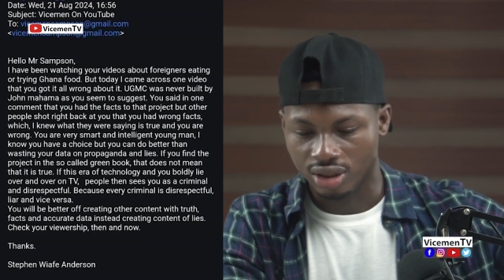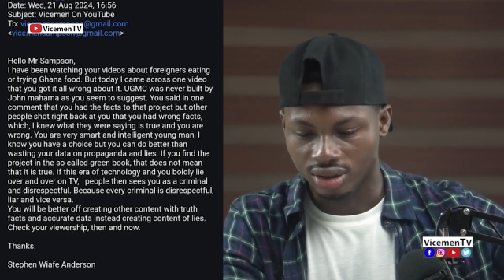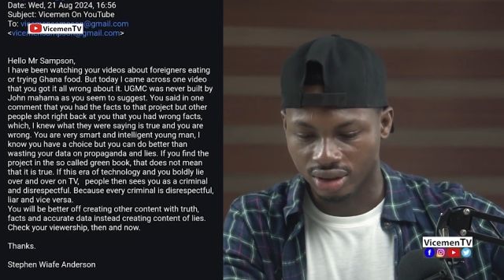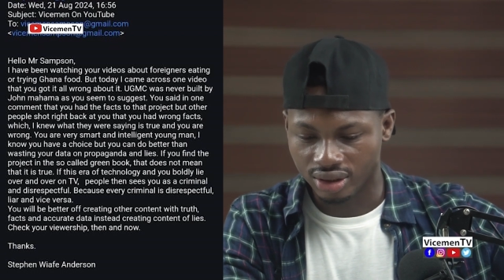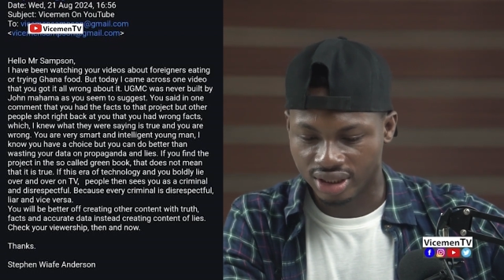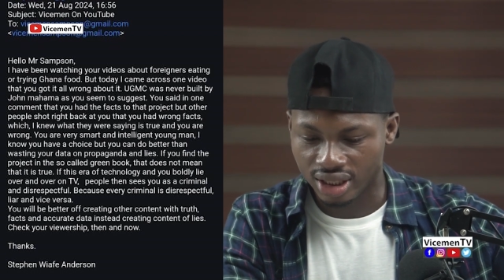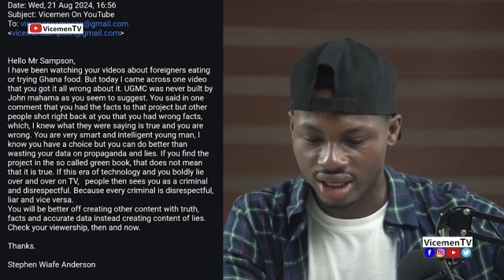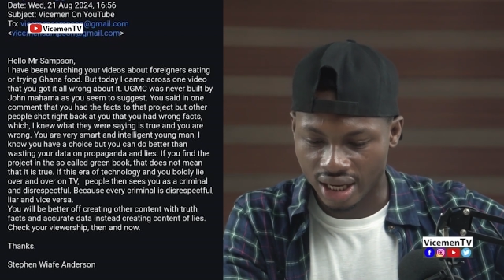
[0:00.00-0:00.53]

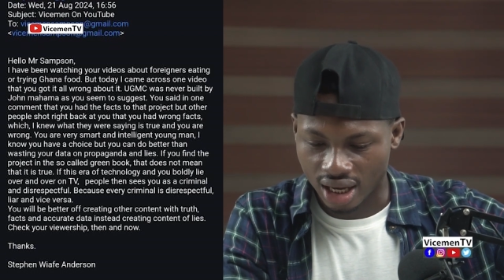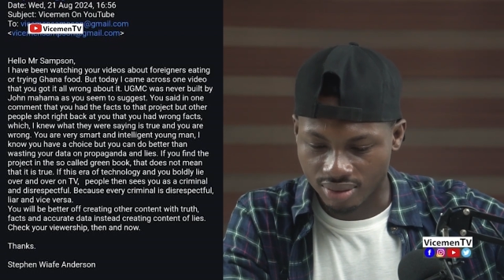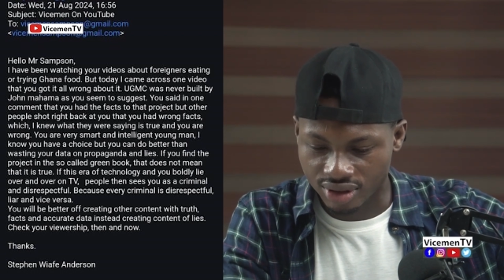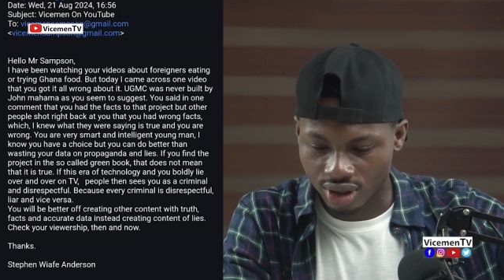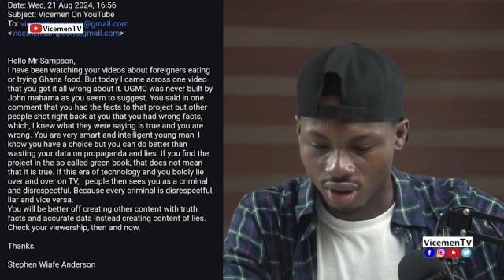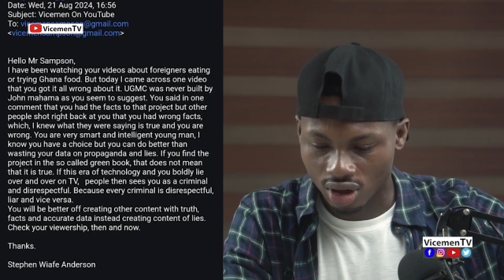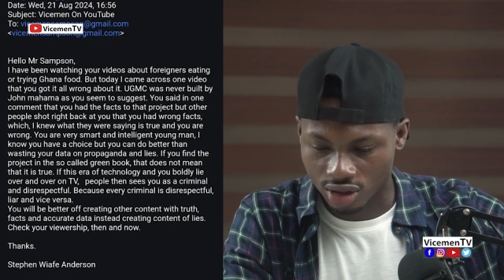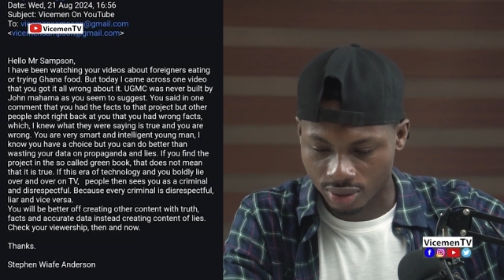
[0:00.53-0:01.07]

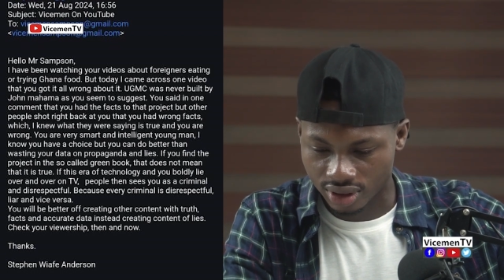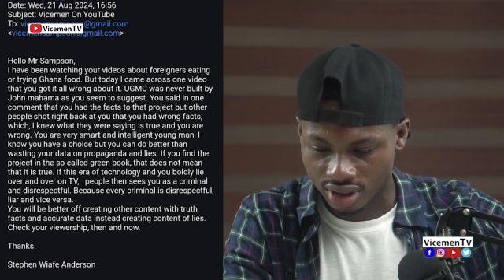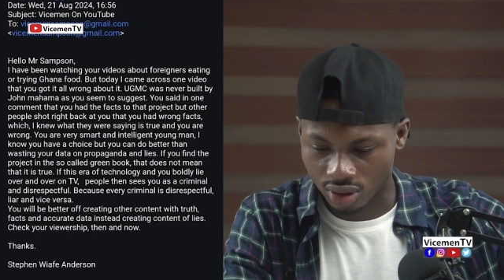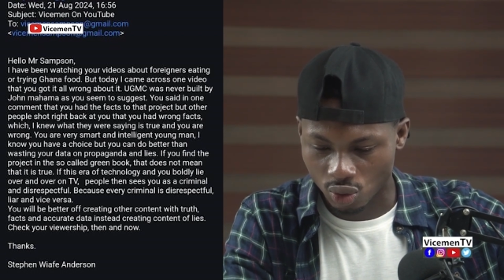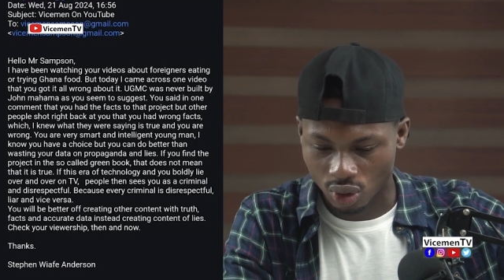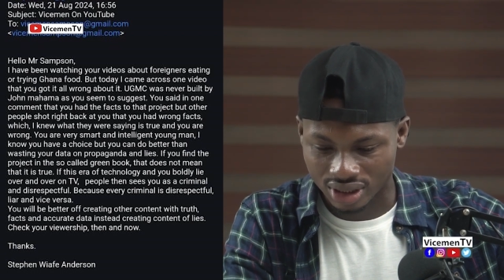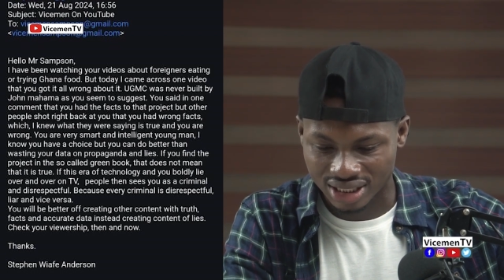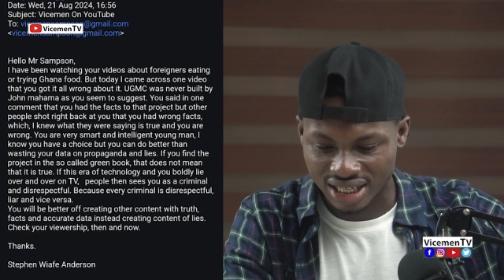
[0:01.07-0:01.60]
UGMC
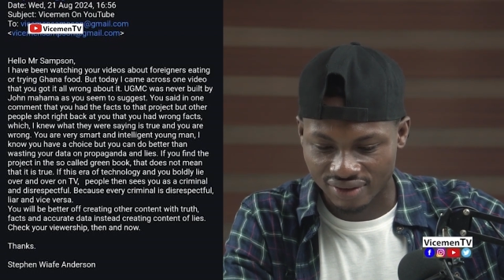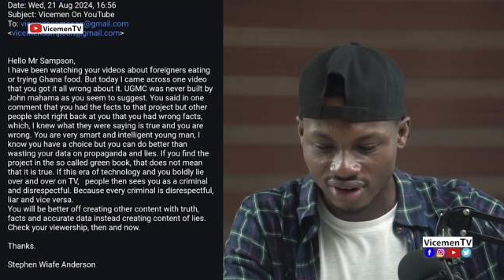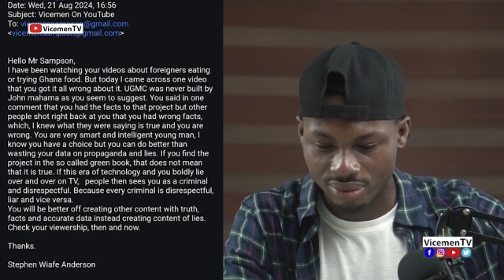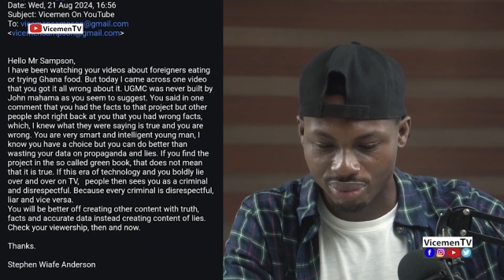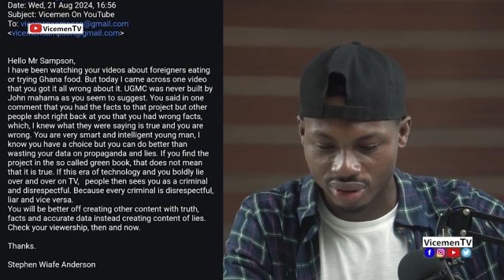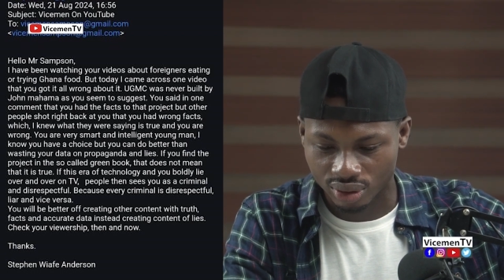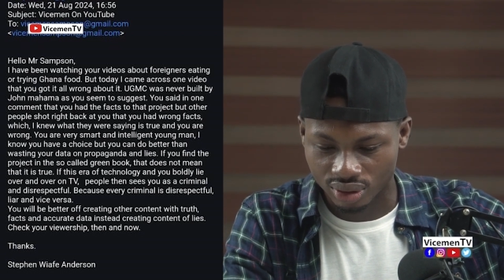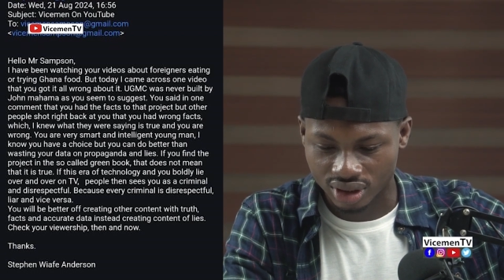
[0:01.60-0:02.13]
hospital was never
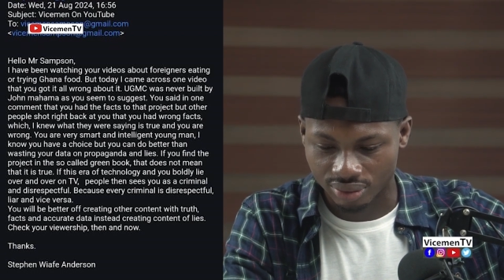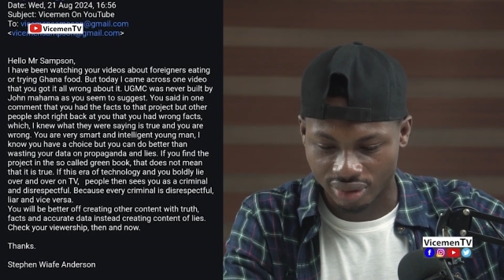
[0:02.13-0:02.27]
built